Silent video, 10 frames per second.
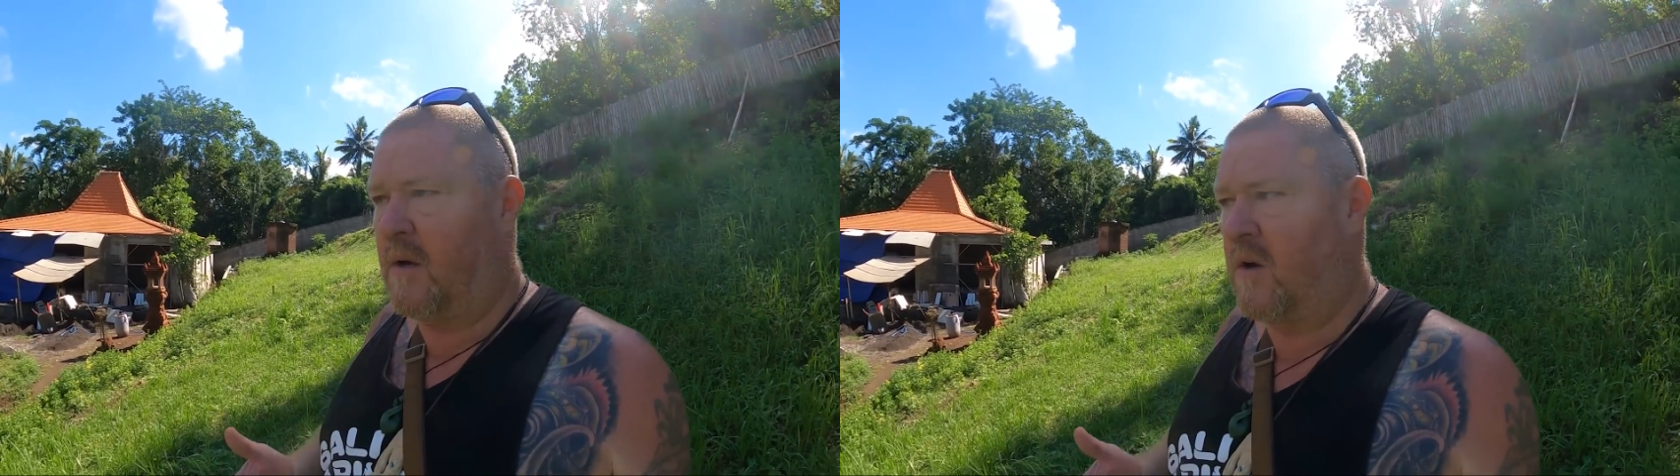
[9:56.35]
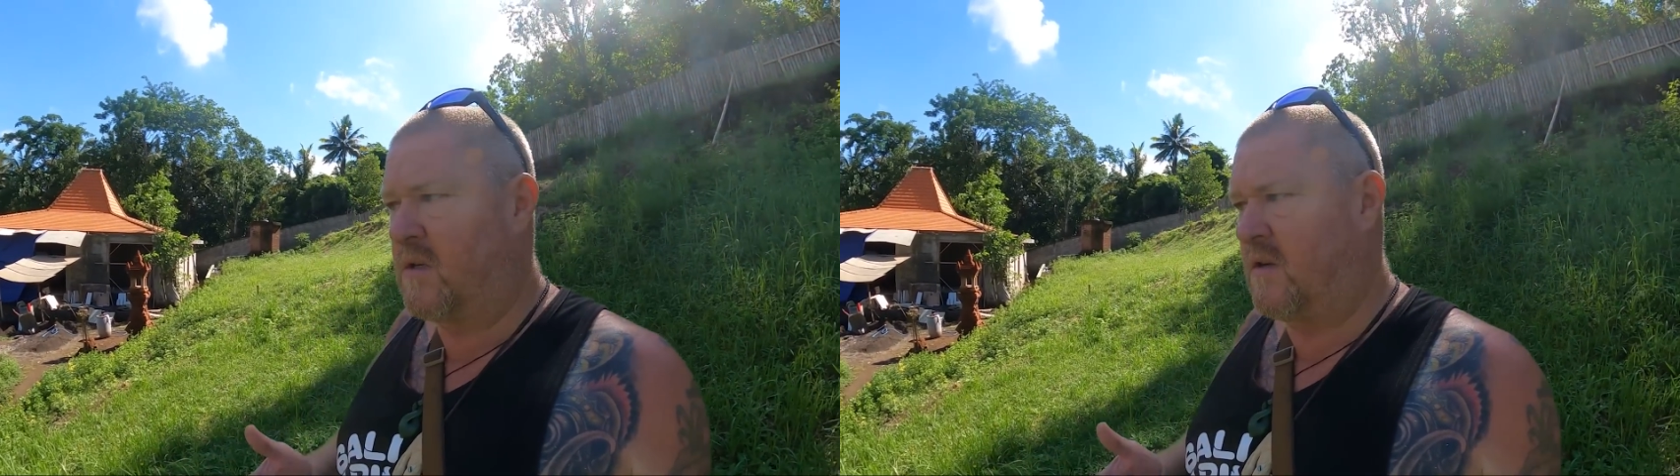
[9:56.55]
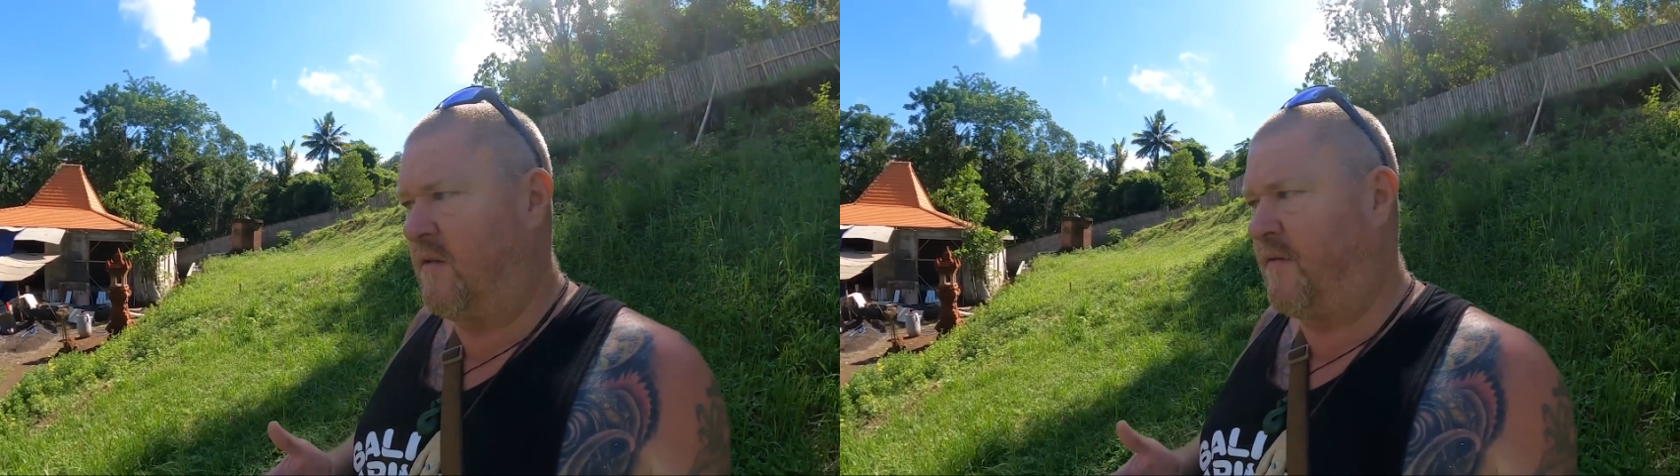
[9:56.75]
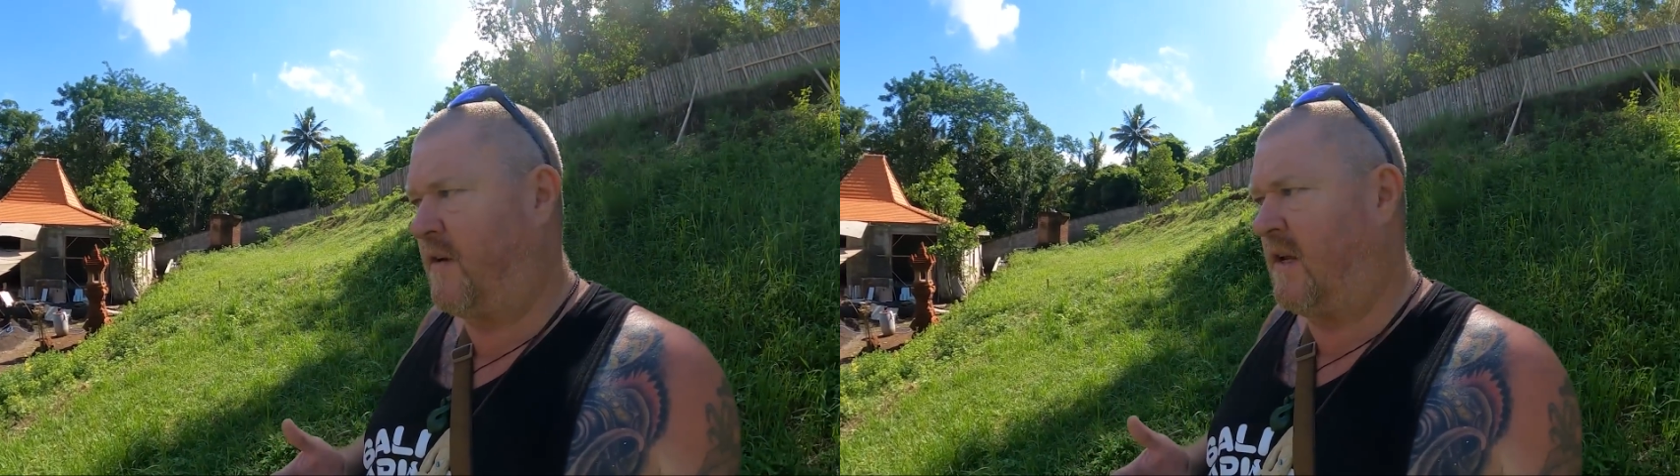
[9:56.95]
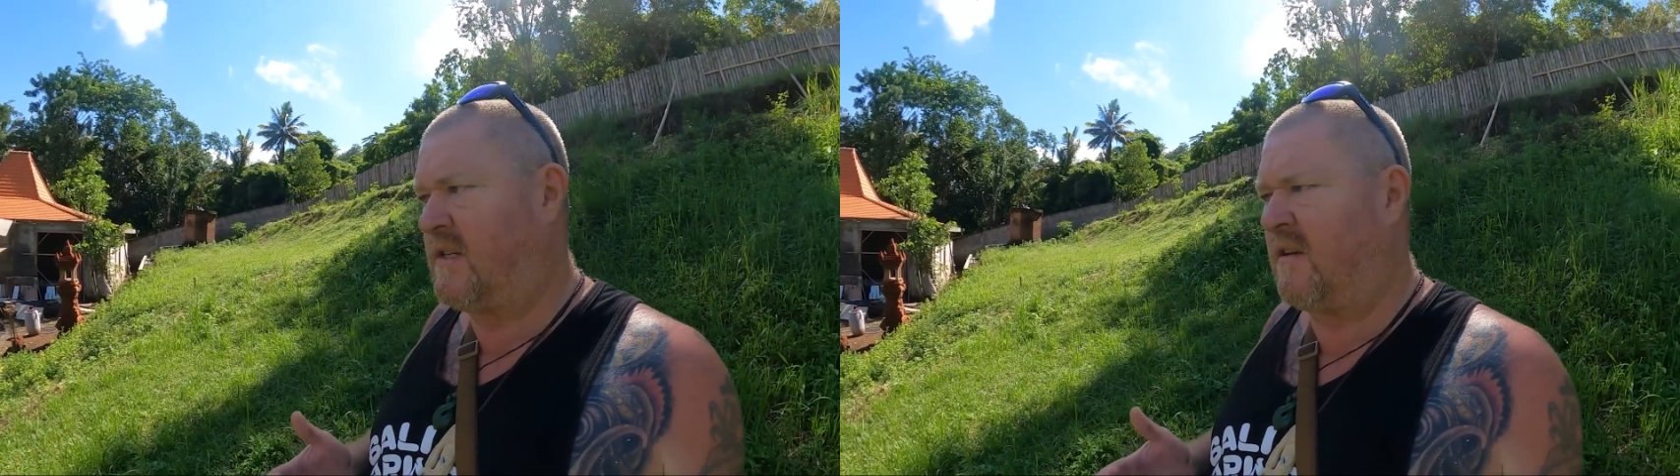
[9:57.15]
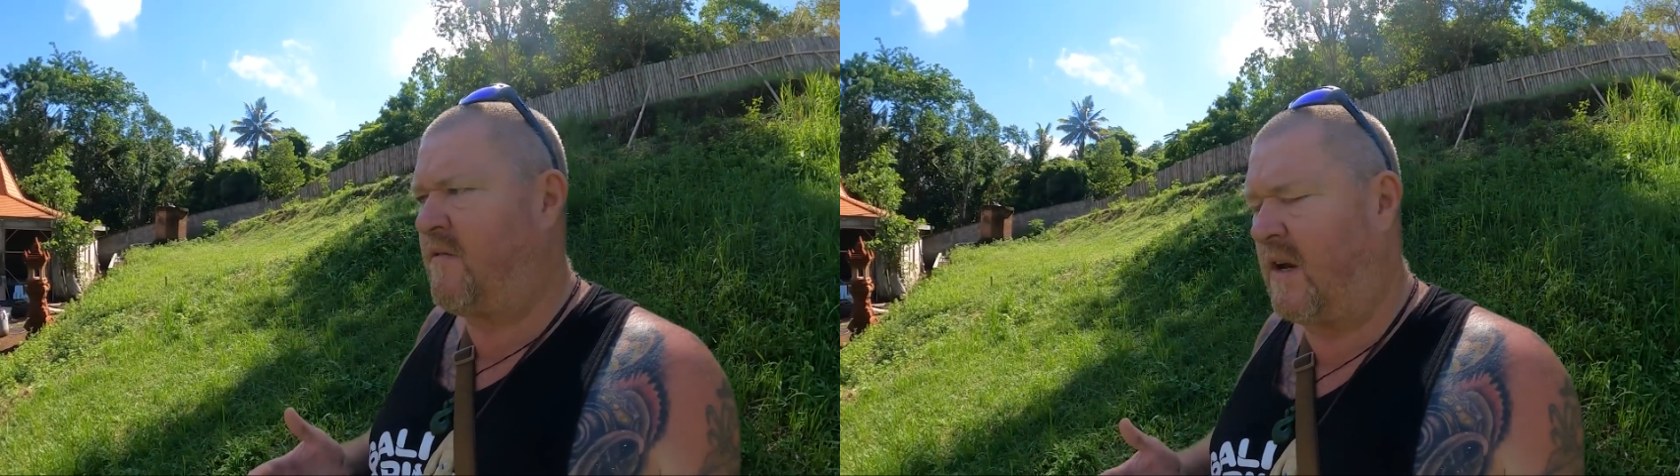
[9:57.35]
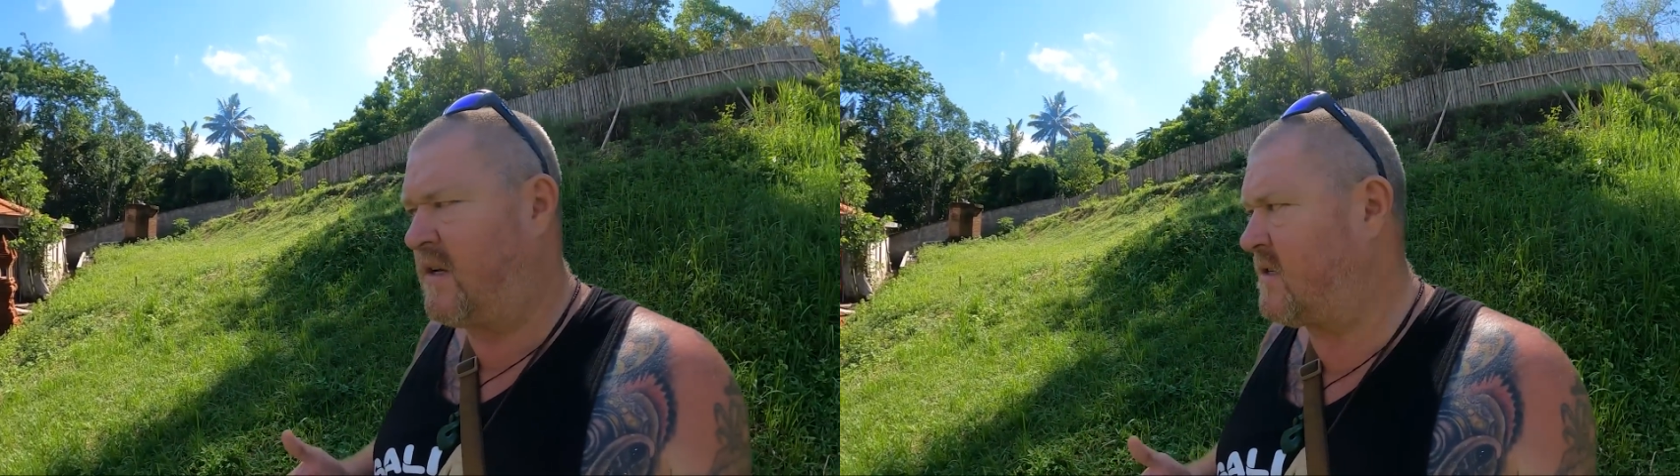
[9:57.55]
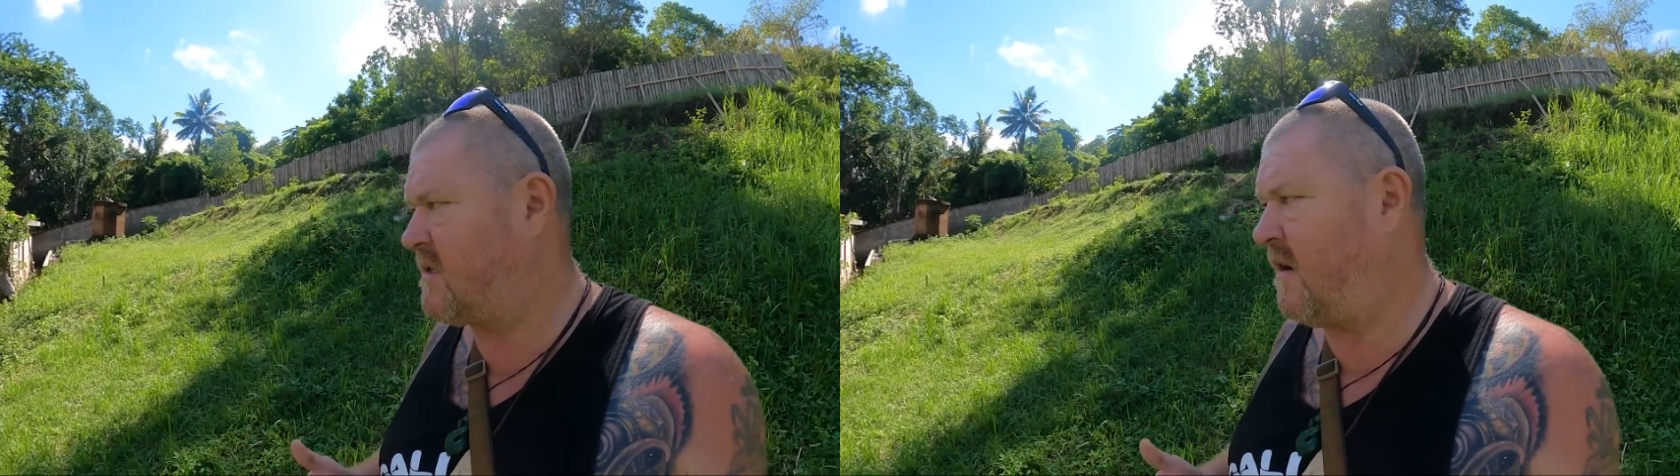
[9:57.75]
cost of leasing
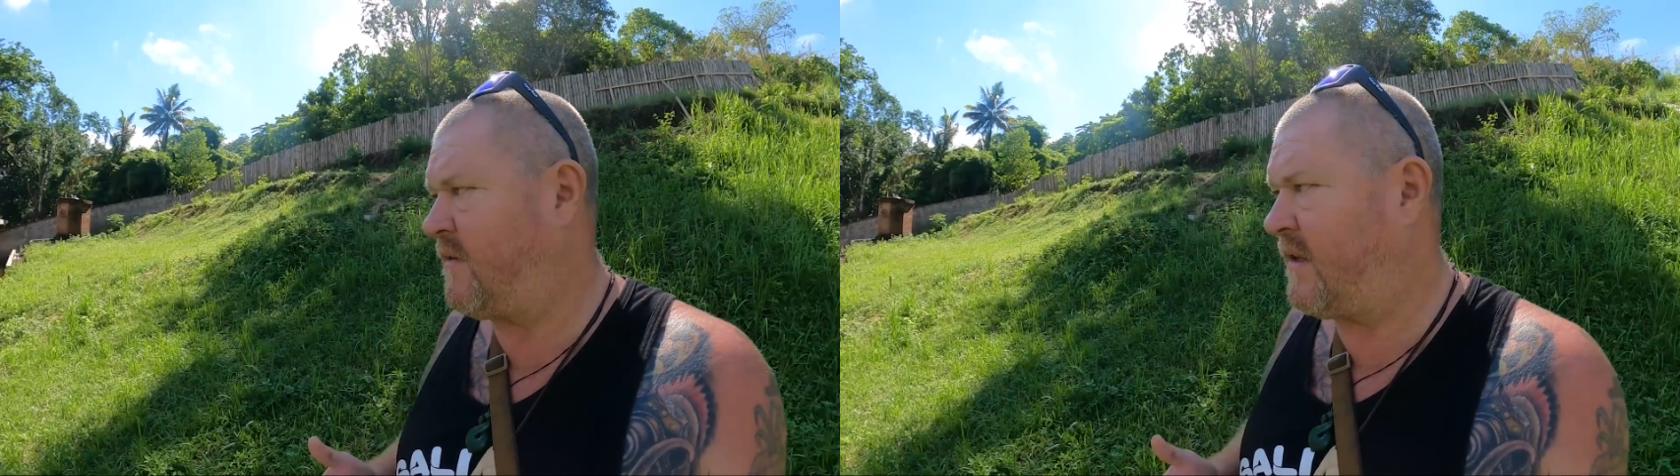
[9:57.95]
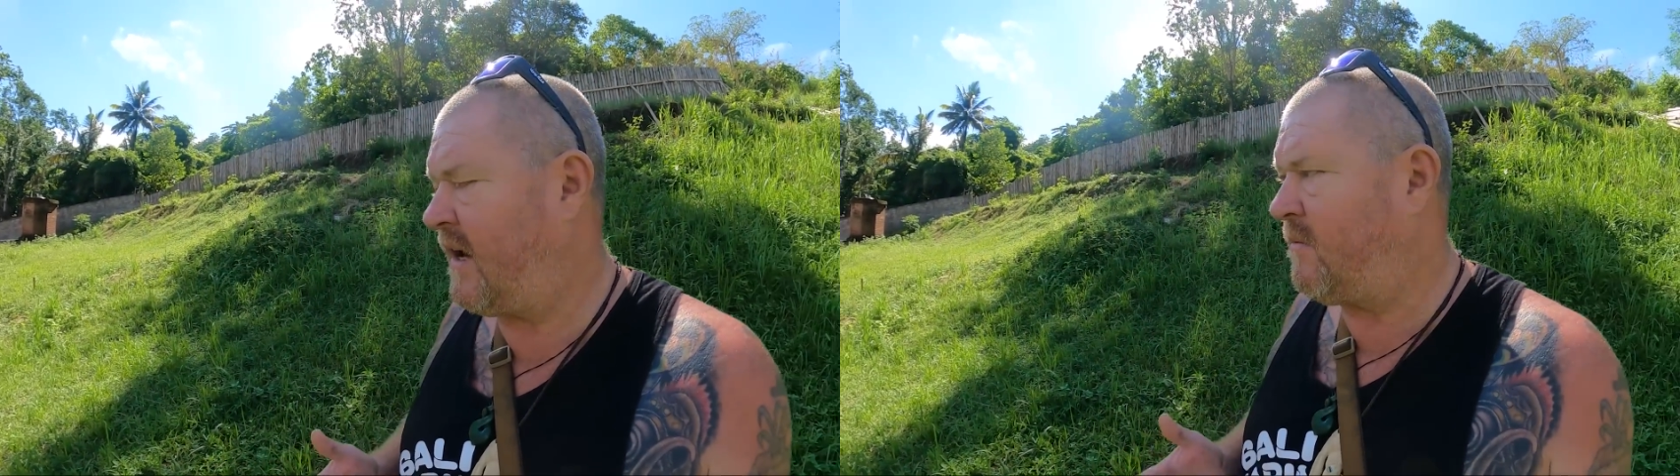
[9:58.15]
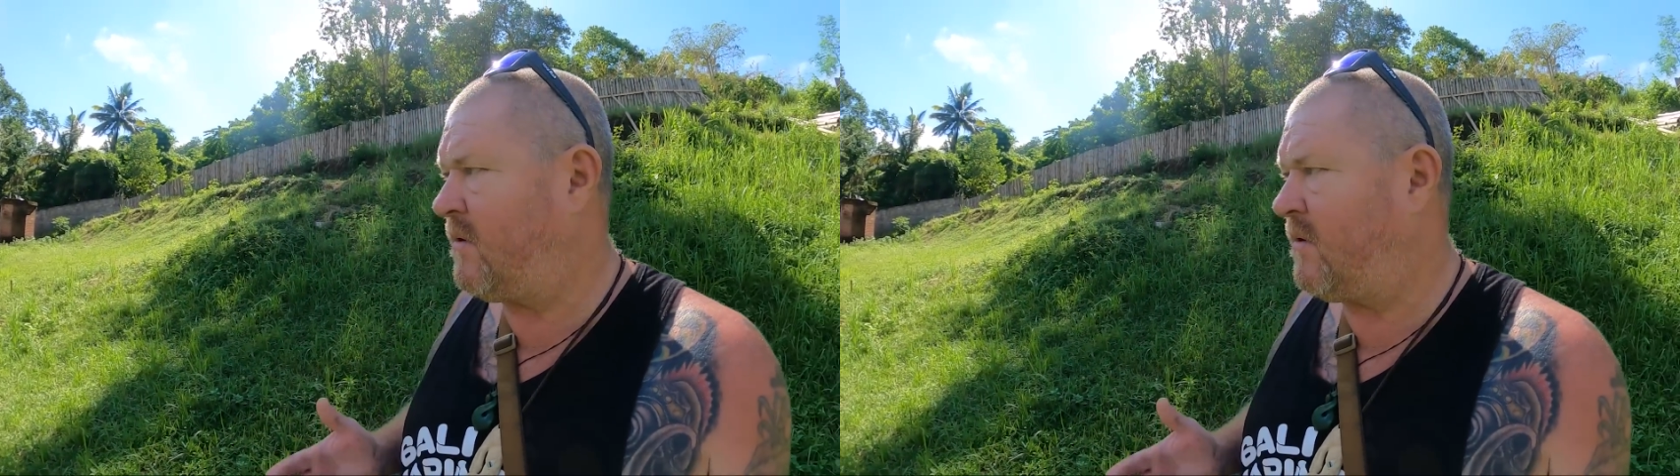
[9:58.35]
villas and stuff like that.